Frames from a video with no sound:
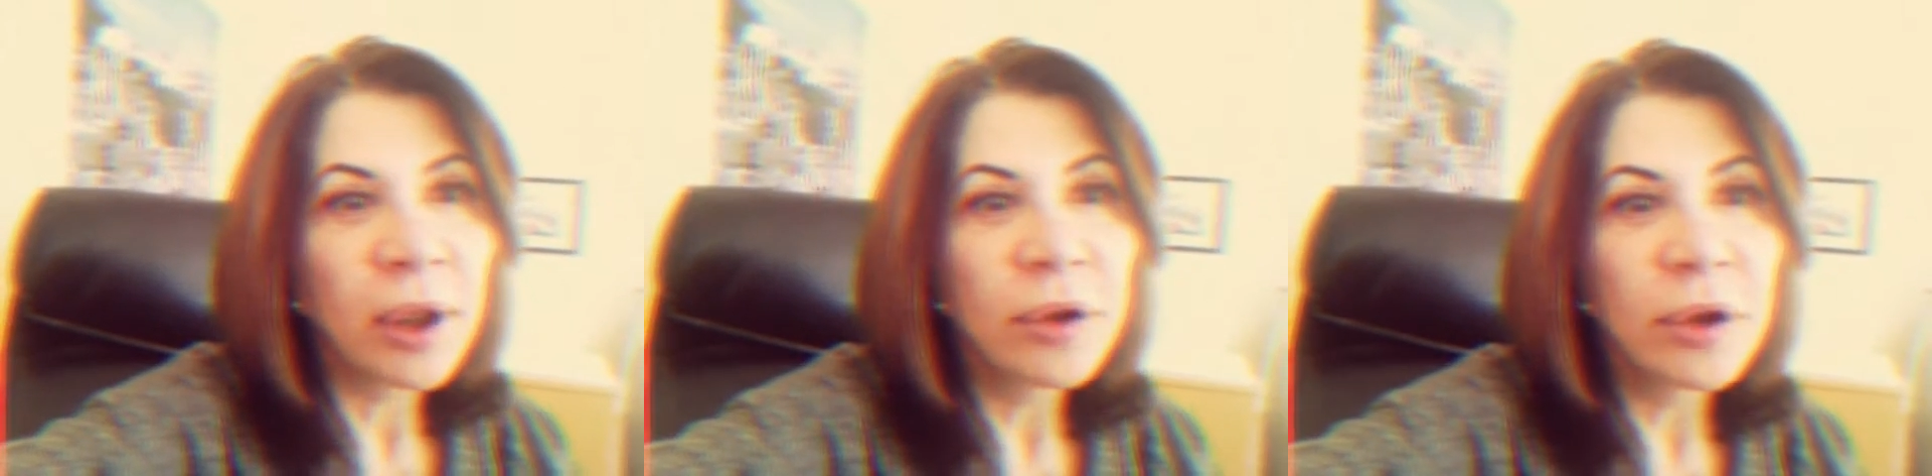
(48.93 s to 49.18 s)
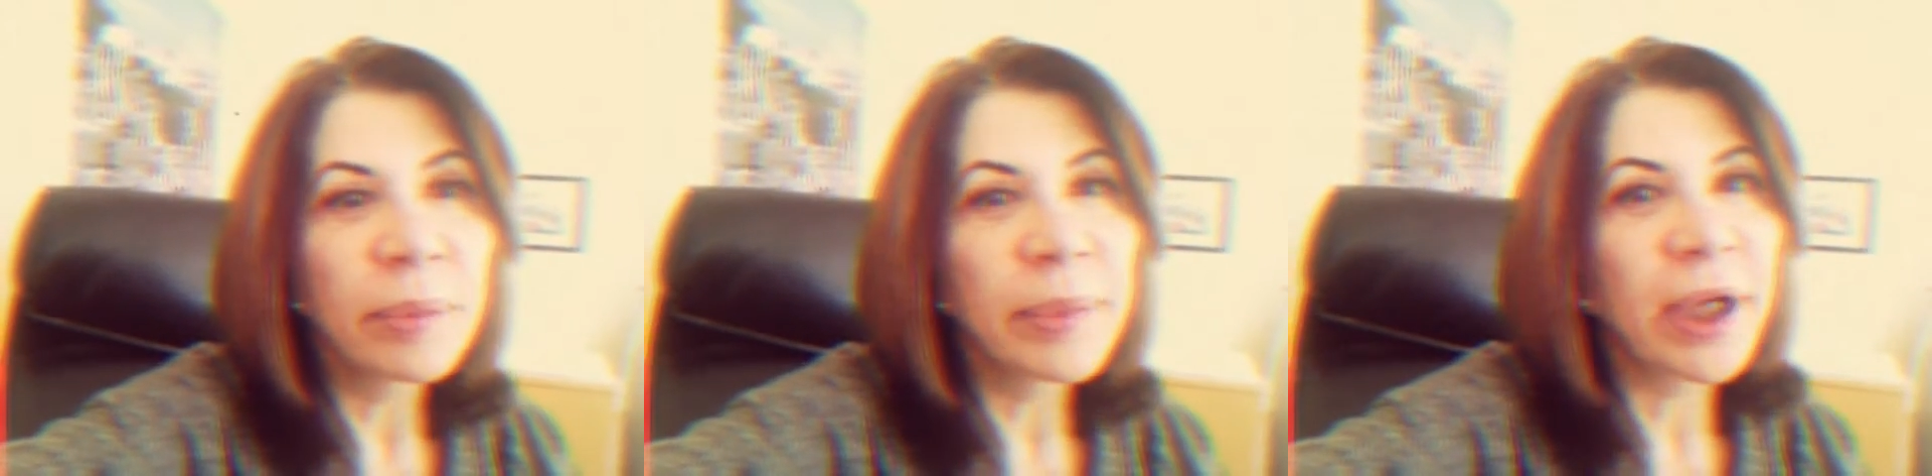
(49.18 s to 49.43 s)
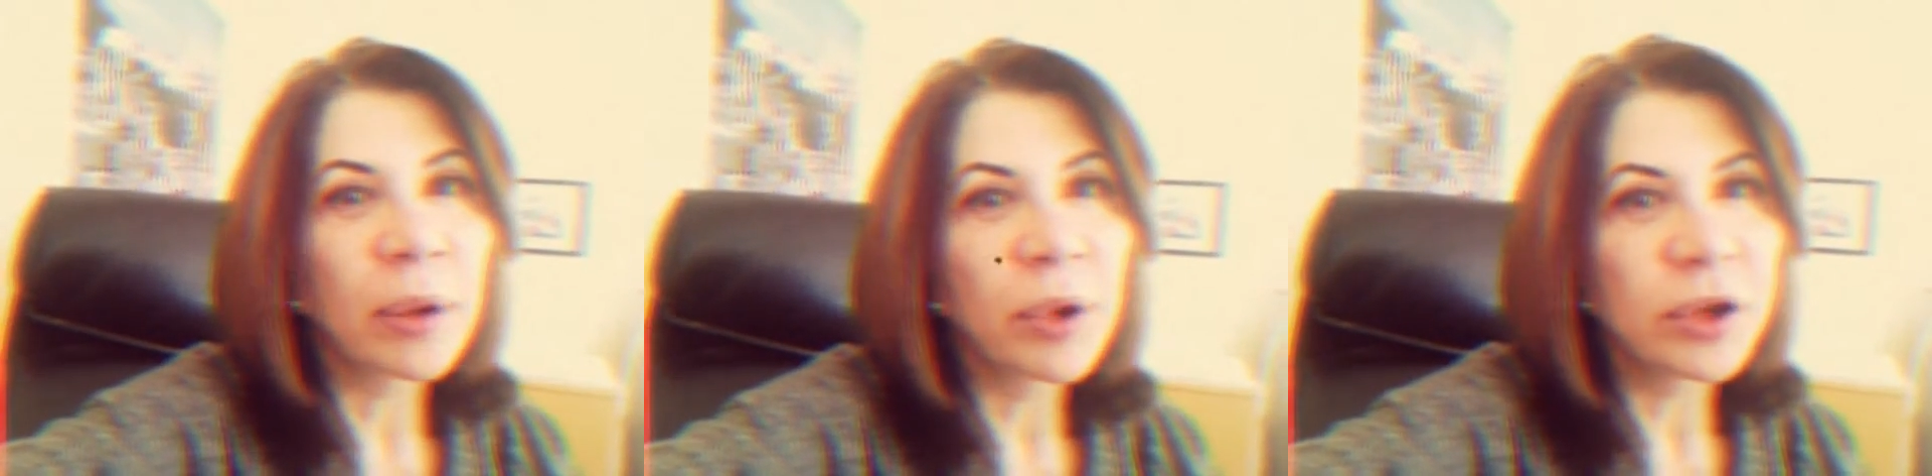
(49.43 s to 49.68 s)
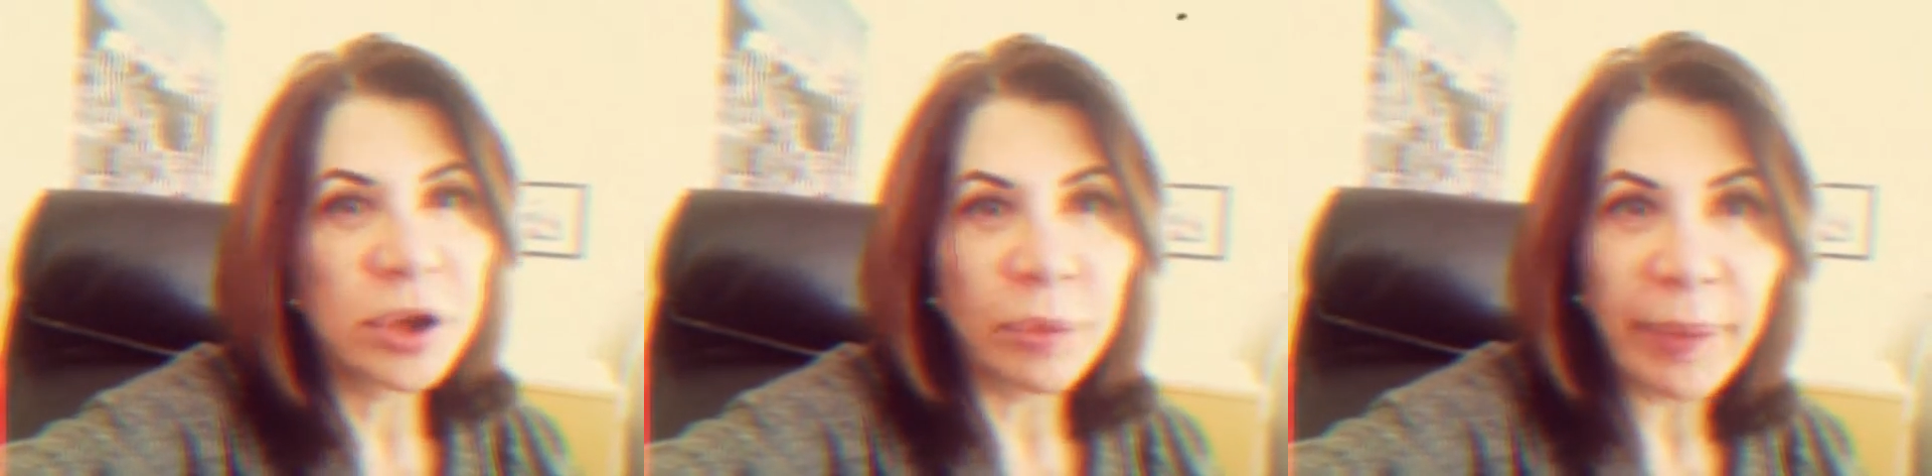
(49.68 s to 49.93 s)
no matter
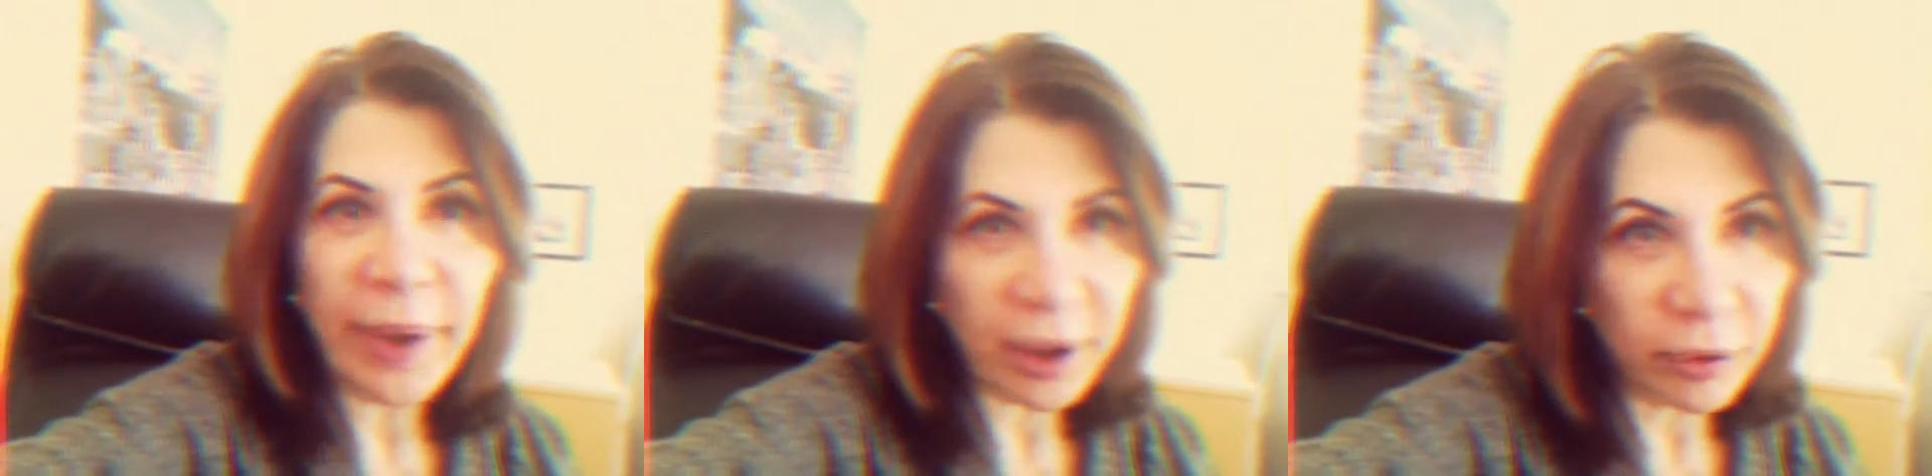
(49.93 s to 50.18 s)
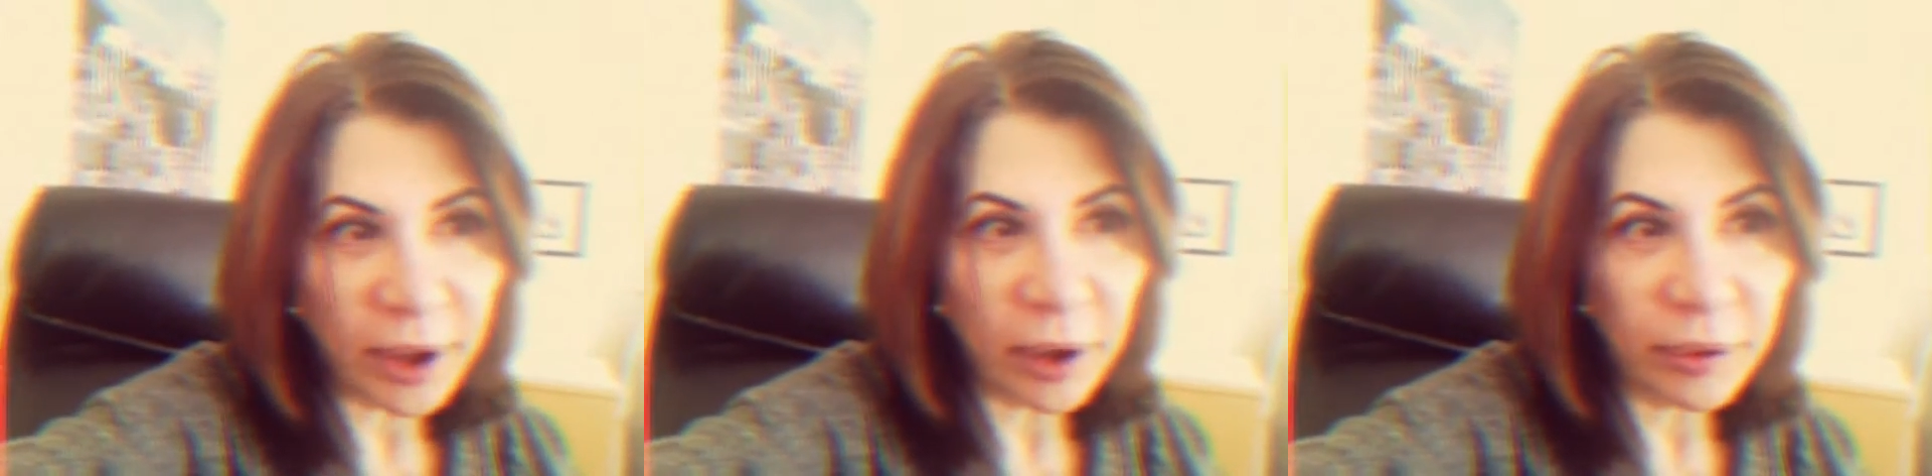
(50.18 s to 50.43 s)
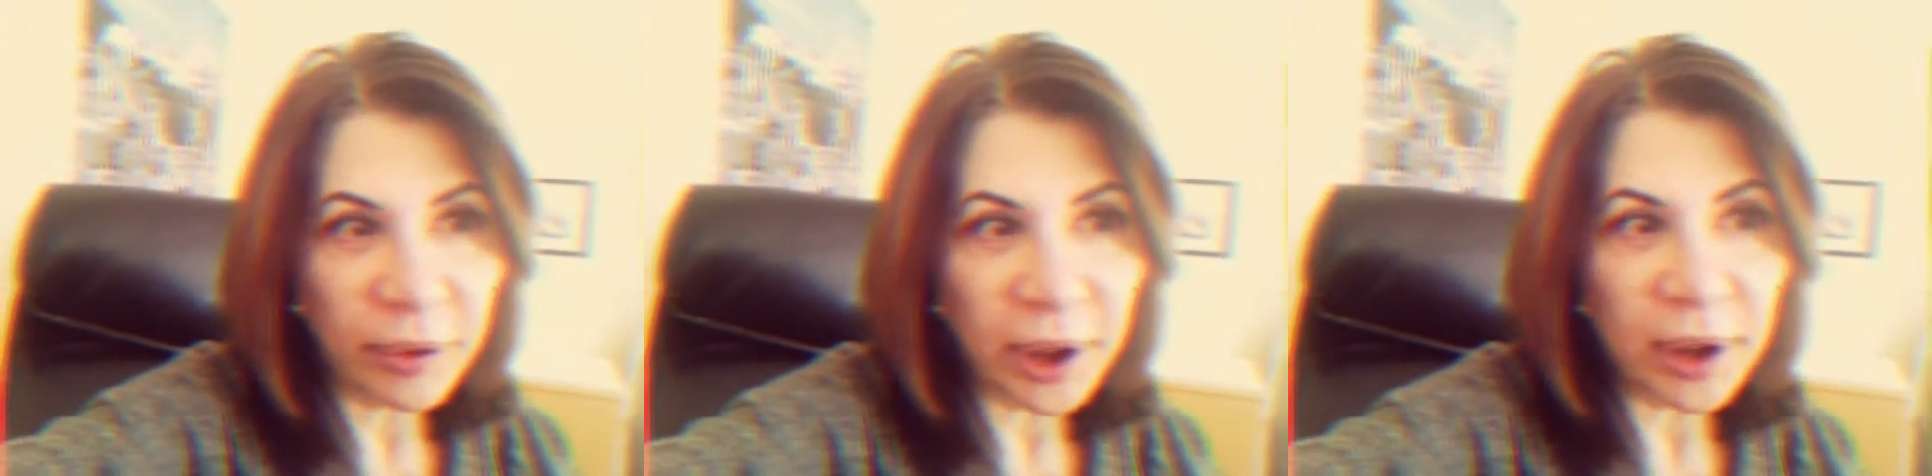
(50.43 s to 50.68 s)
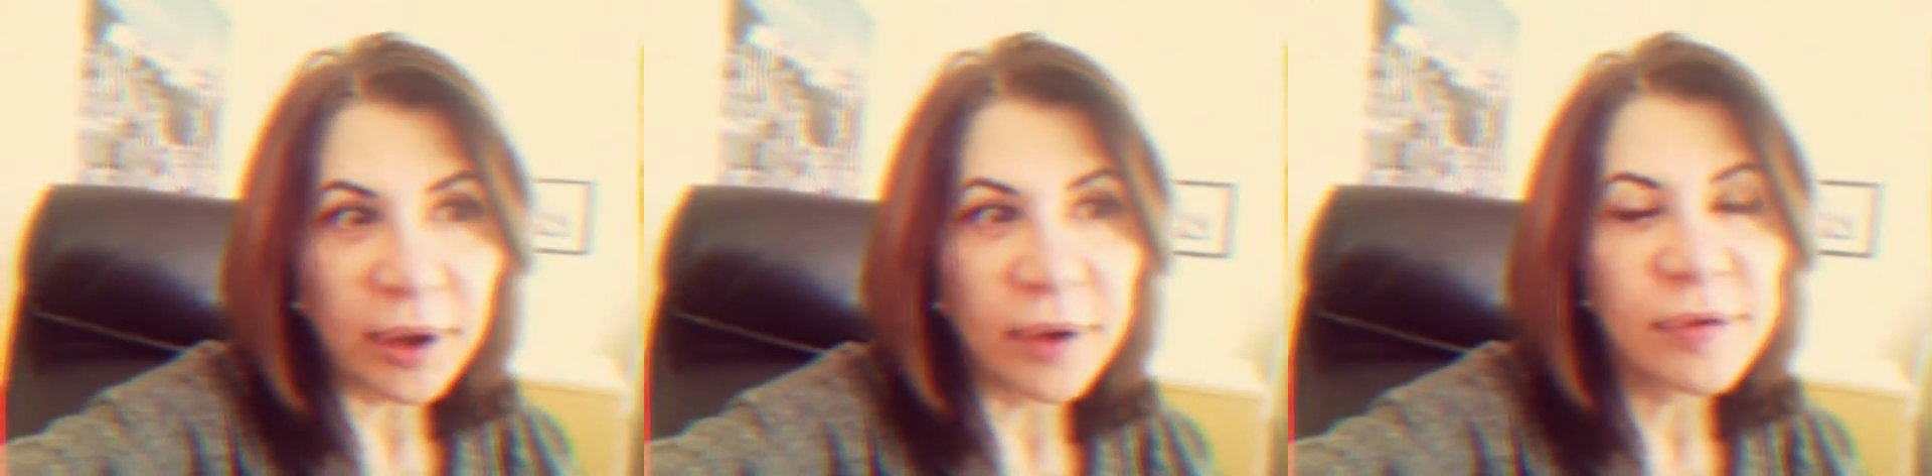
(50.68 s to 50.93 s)
what your background
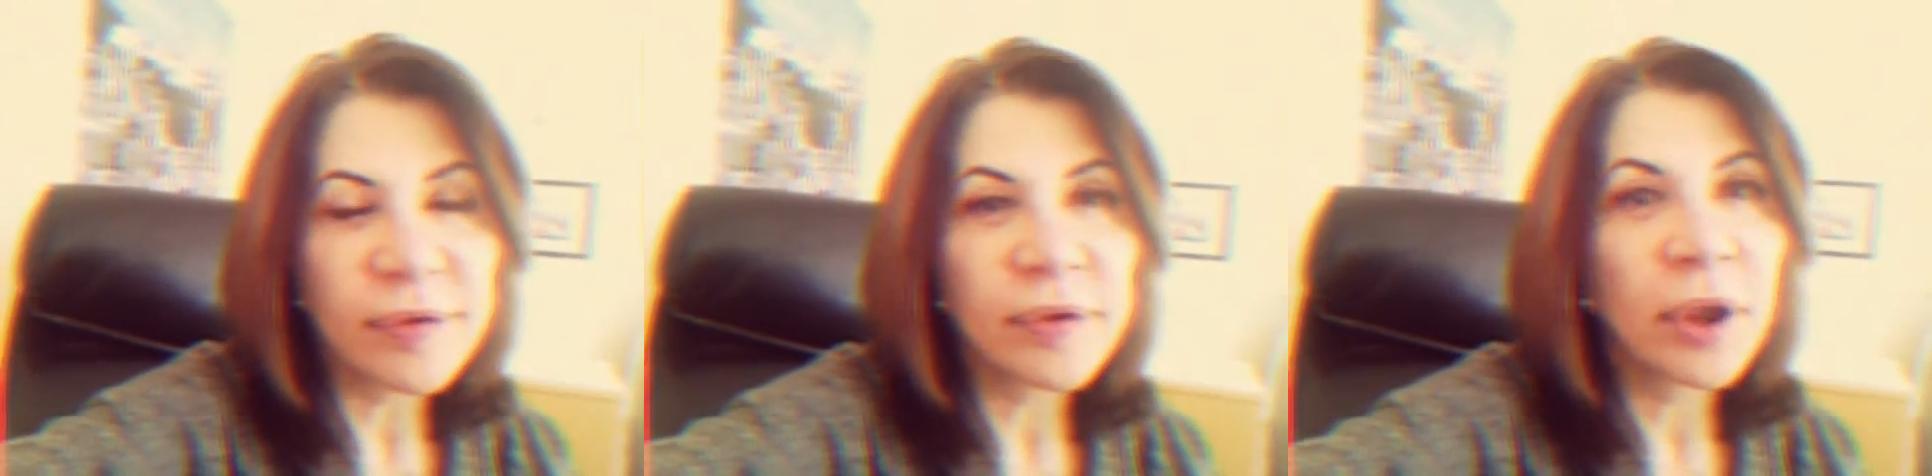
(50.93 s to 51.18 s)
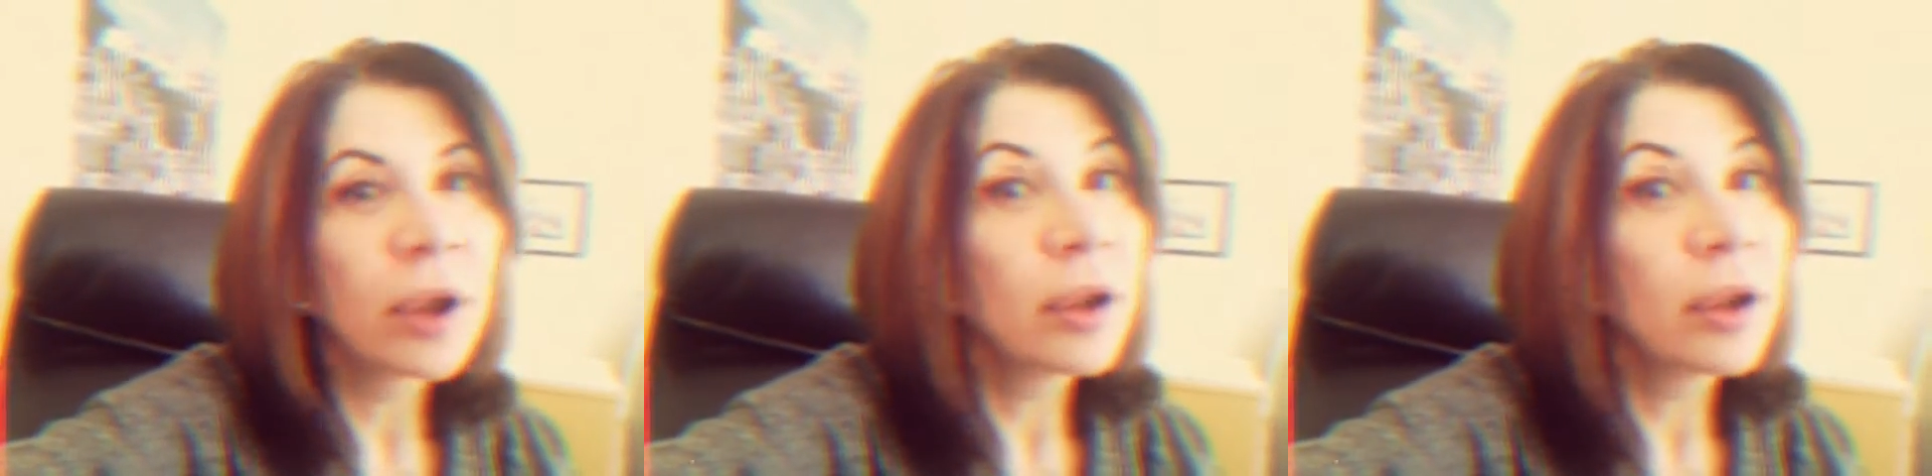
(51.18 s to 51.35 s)
is,